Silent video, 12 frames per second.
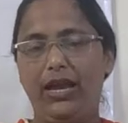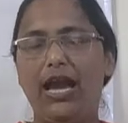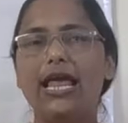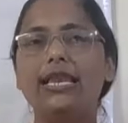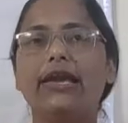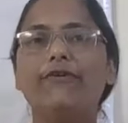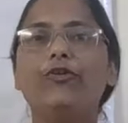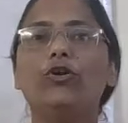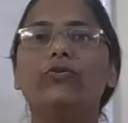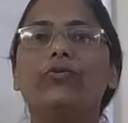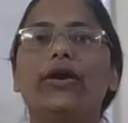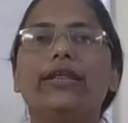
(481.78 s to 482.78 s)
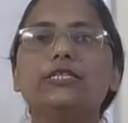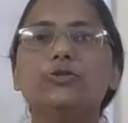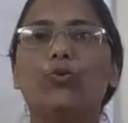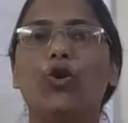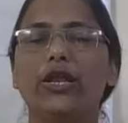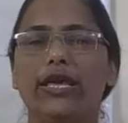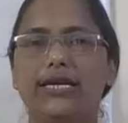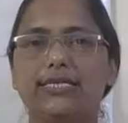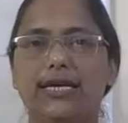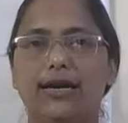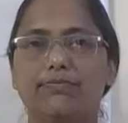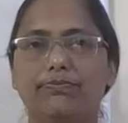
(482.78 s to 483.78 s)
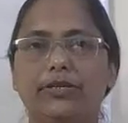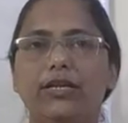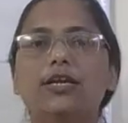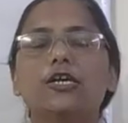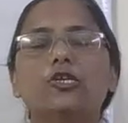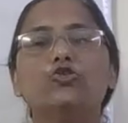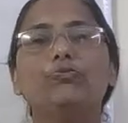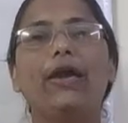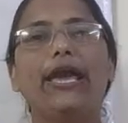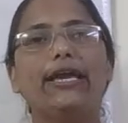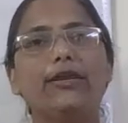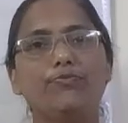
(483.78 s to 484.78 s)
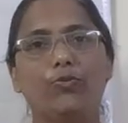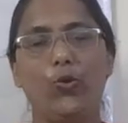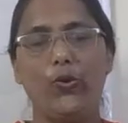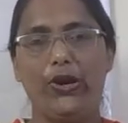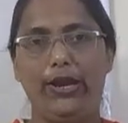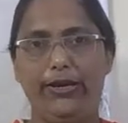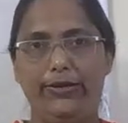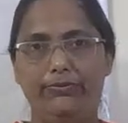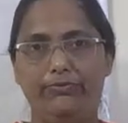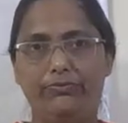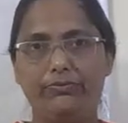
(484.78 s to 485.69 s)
I'll give you a very small example to make it more clear.